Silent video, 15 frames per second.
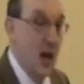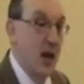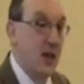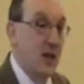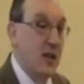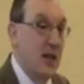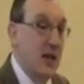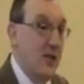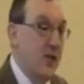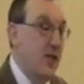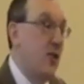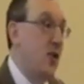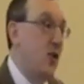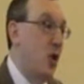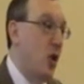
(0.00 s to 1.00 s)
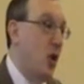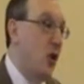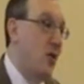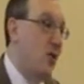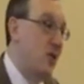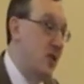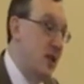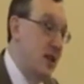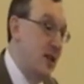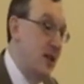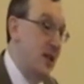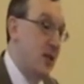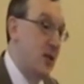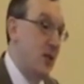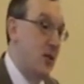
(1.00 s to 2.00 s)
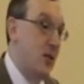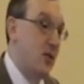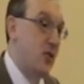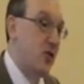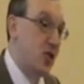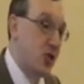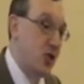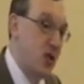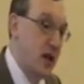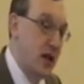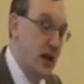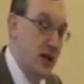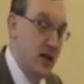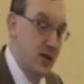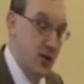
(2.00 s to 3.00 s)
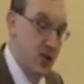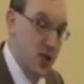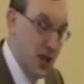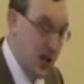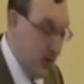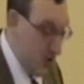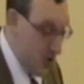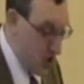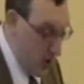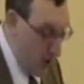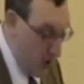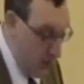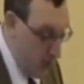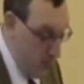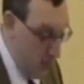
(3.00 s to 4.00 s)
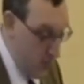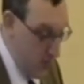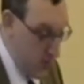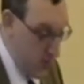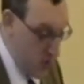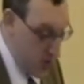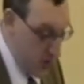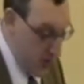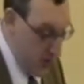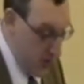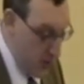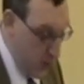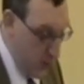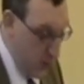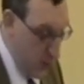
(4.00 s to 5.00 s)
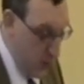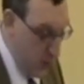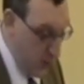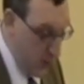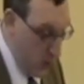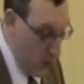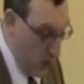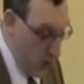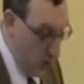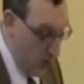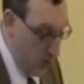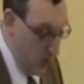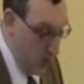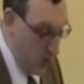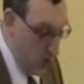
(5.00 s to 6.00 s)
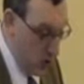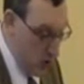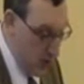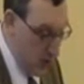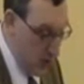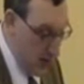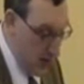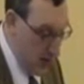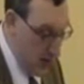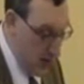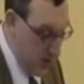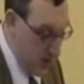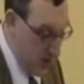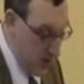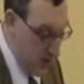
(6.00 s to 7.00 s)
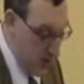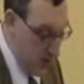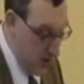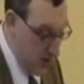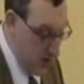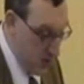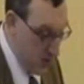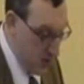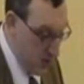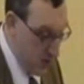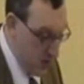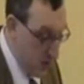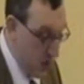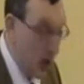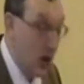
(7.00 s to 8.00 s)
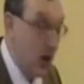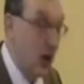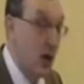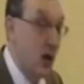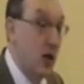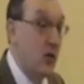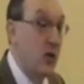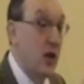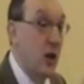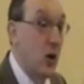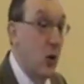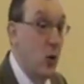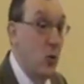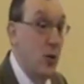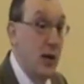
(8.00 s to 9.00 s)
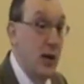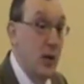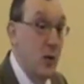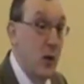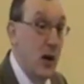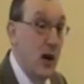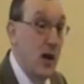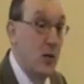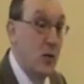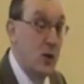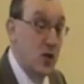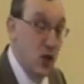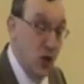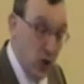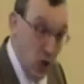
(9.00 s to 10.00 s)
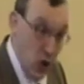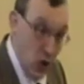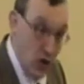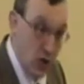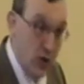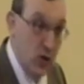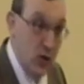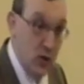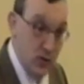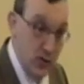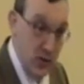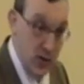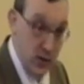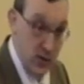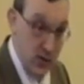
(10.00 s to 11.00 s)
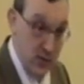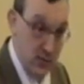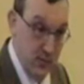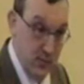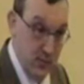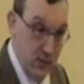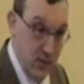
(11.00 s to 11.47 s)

and given that God did decree to save some sinful, fallen human beings, the only way in which God could have done it,